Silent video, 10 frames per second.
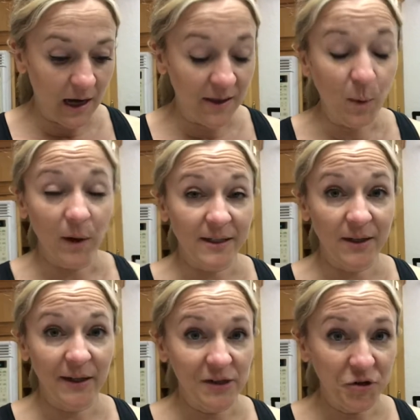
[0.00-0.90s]
I think we're
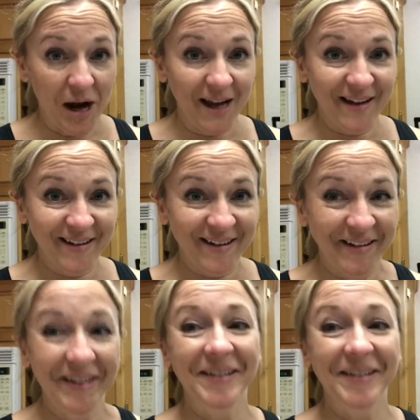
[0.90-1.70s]
still going to try it.